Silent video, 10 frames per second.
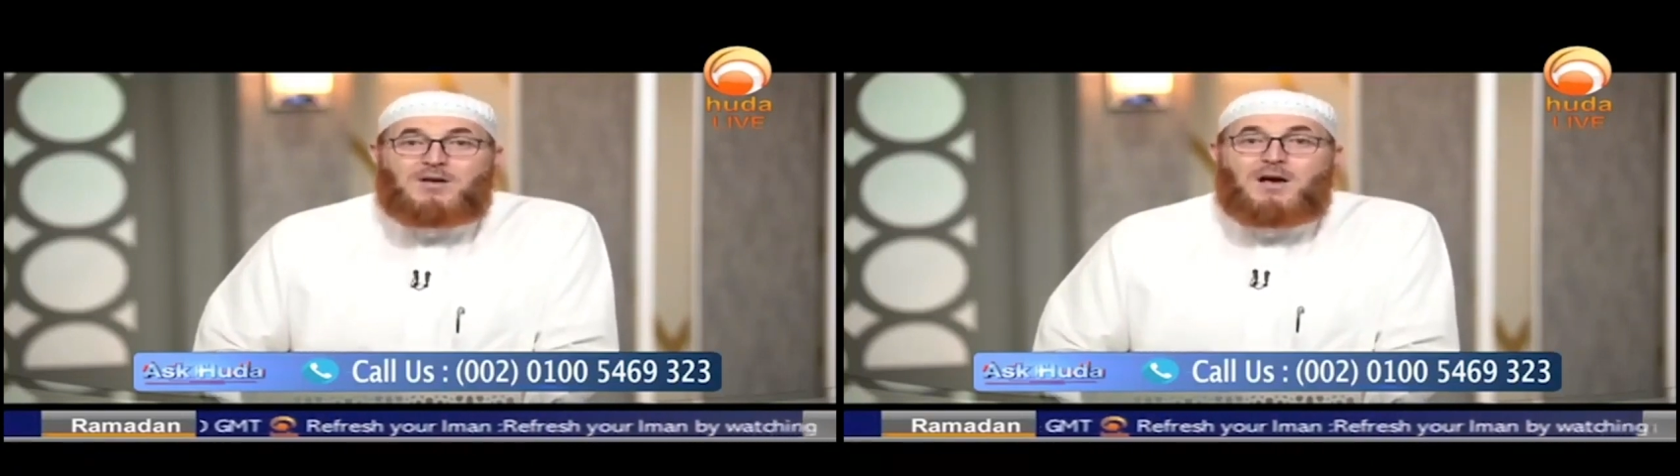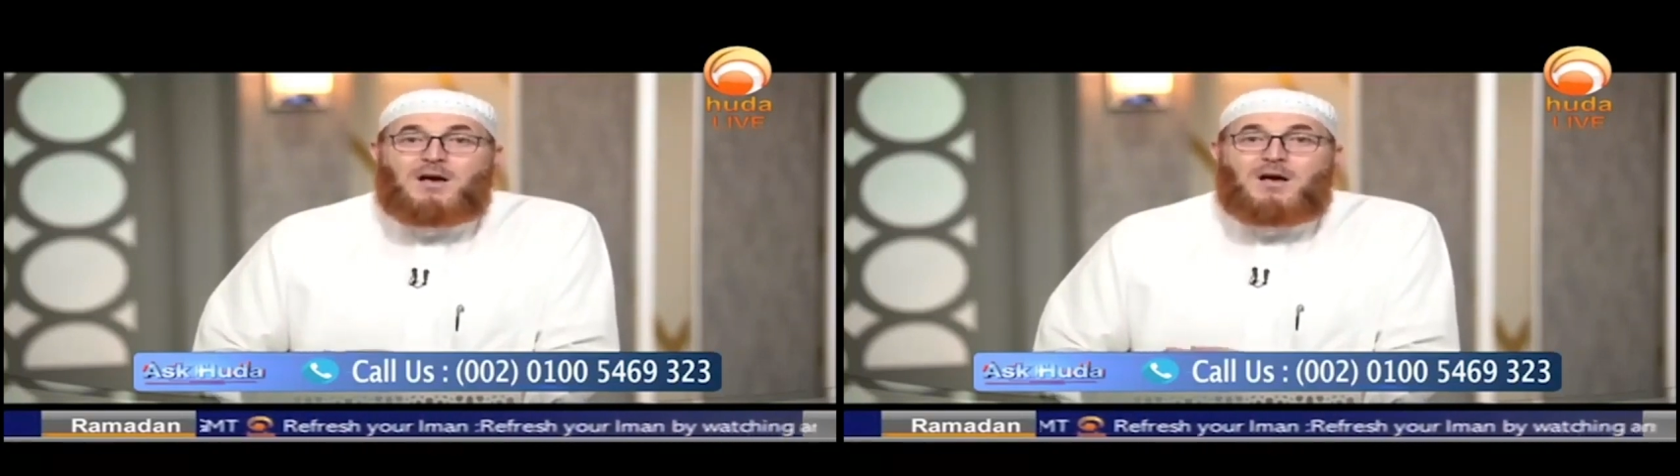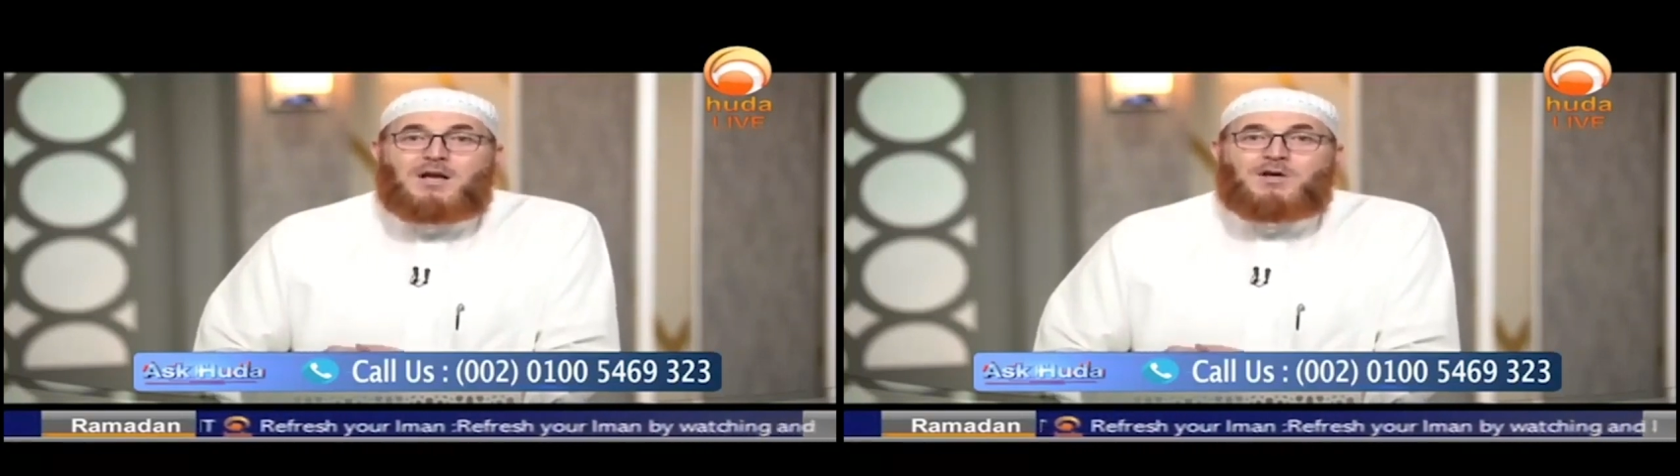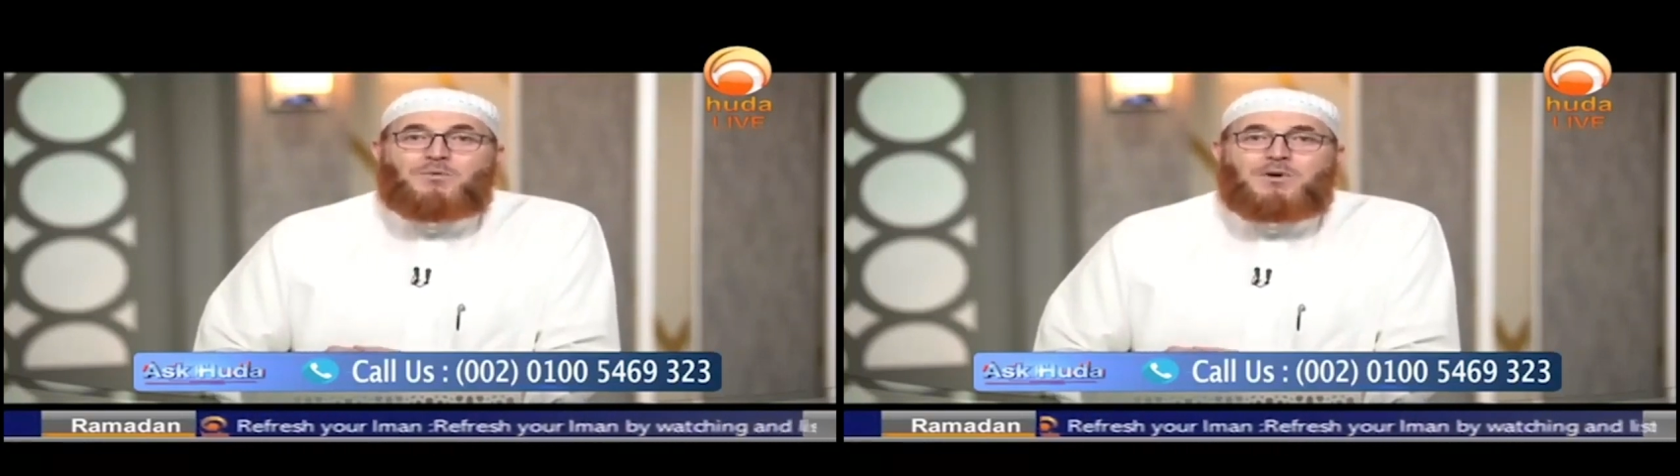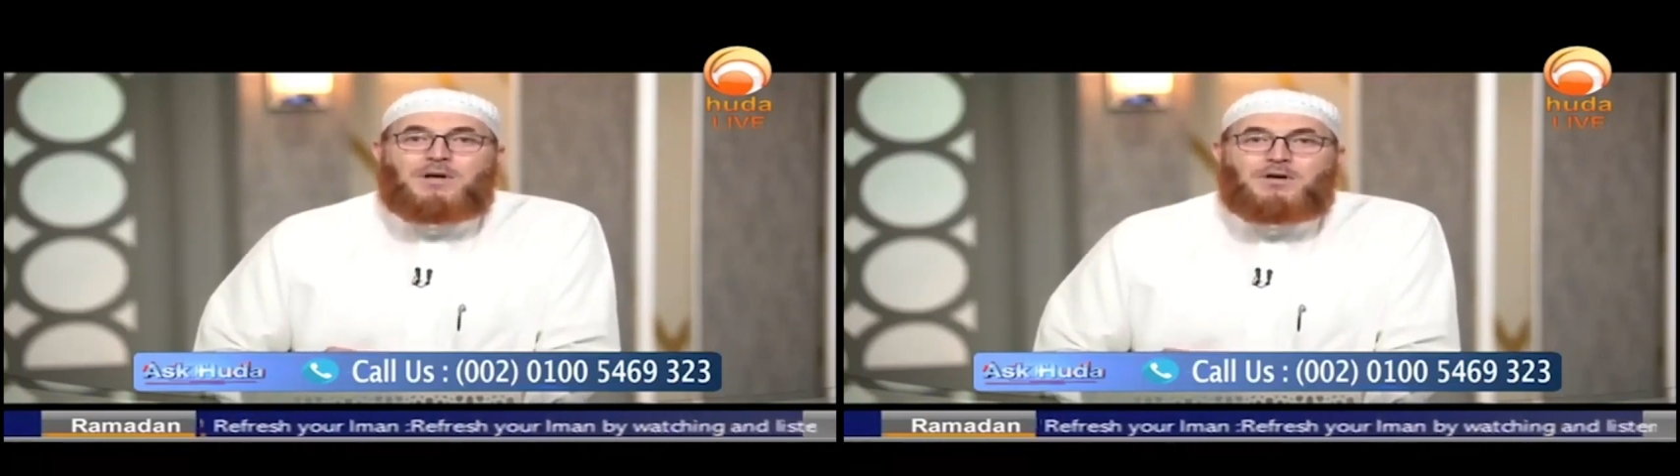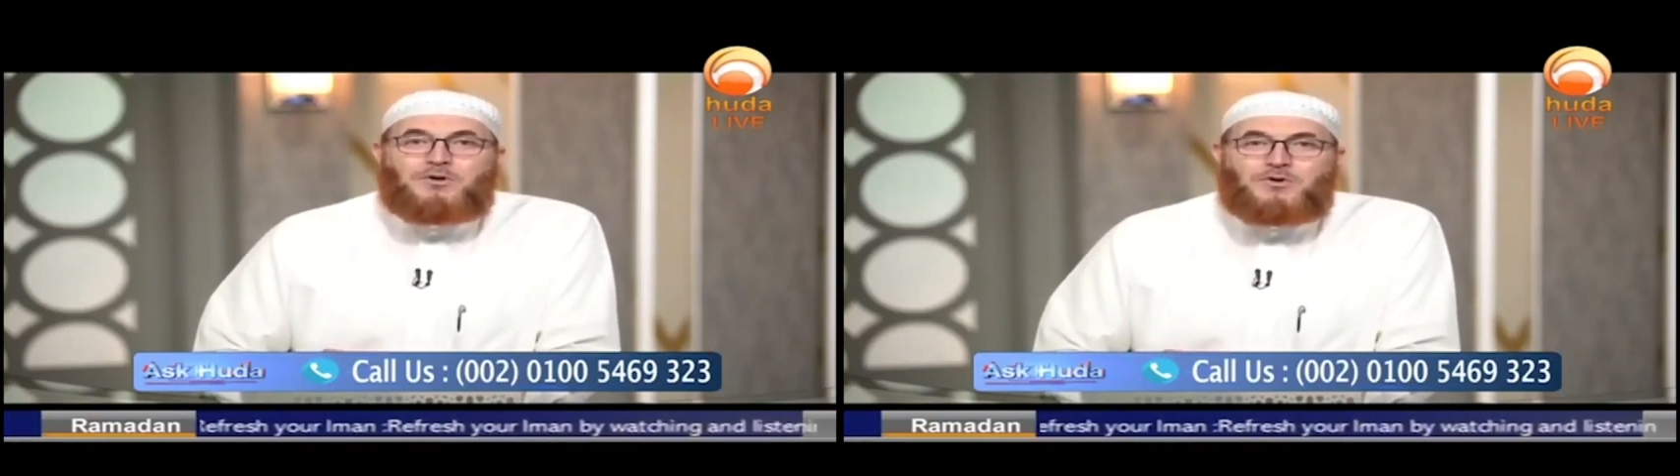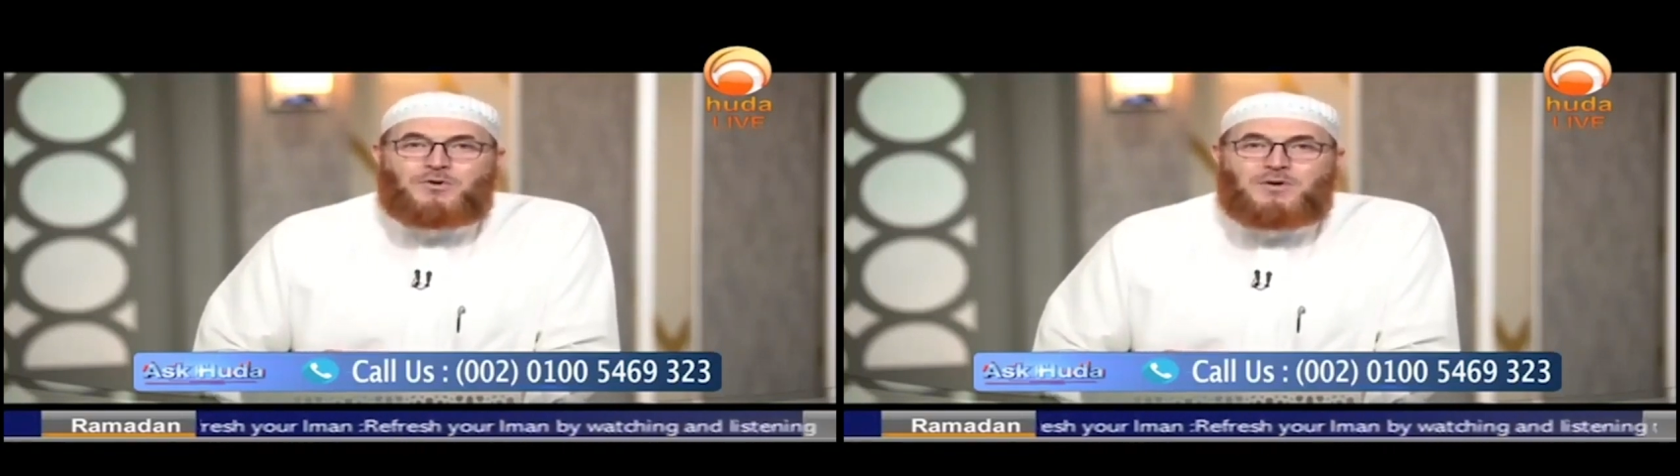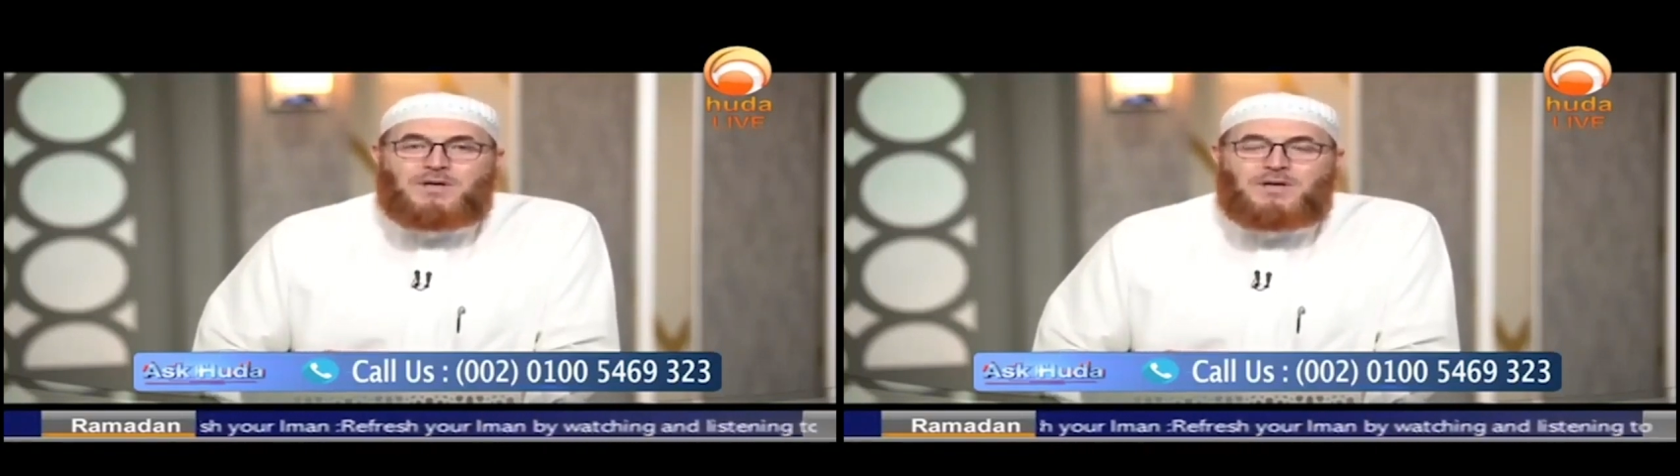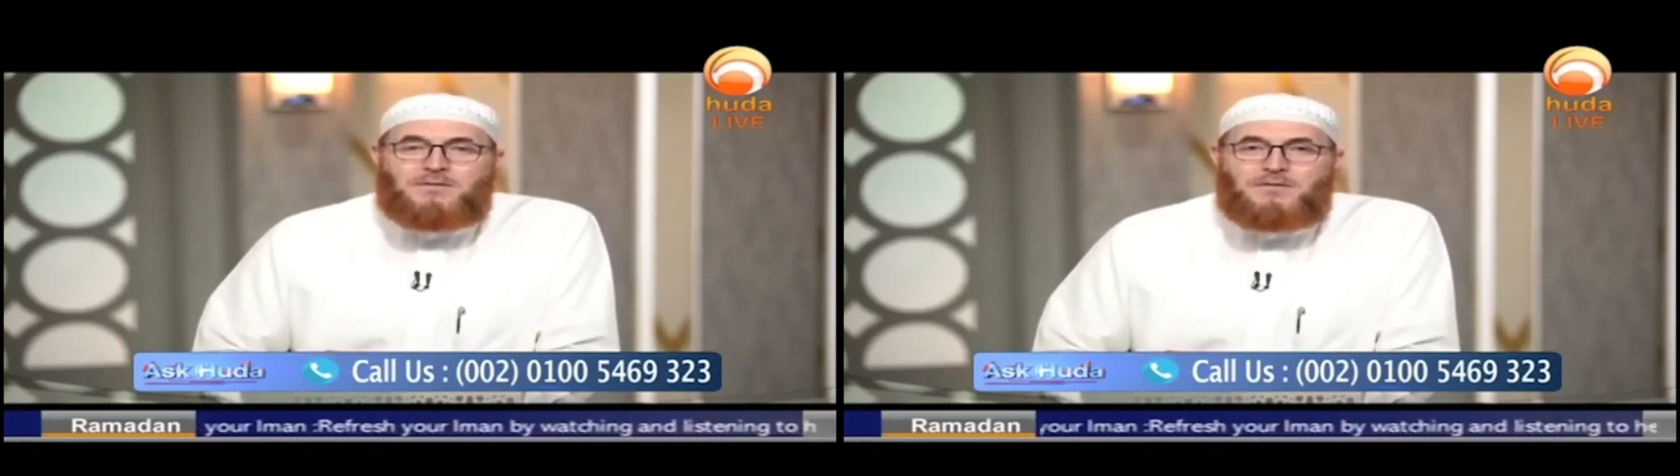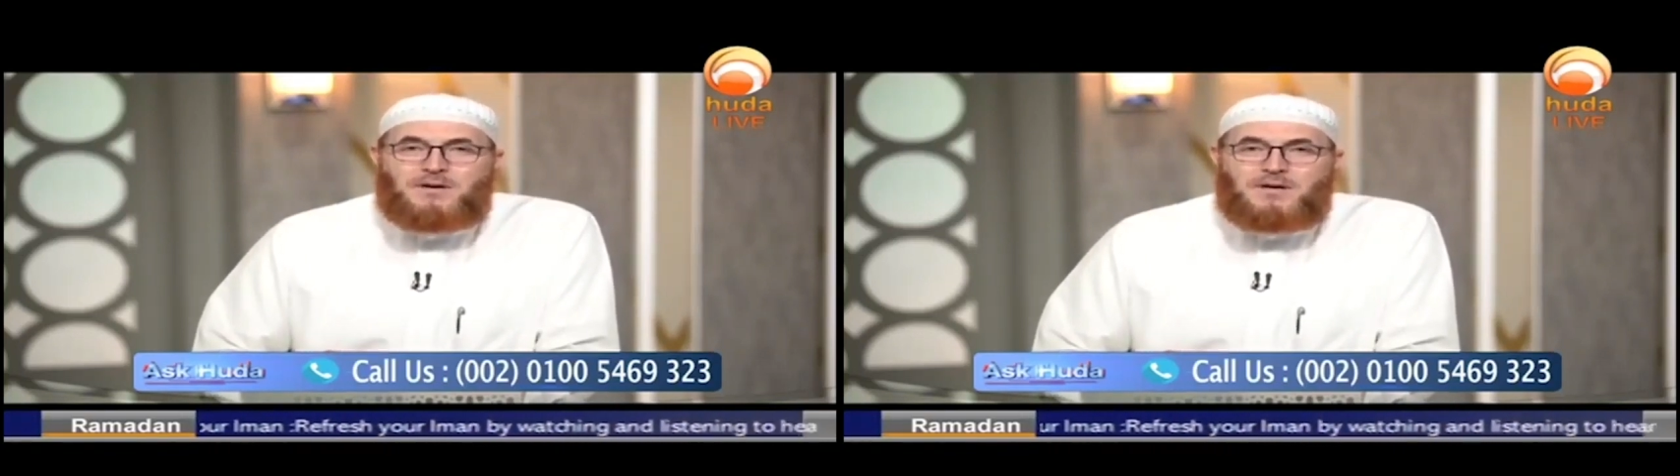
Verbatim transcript: and you will enjoy living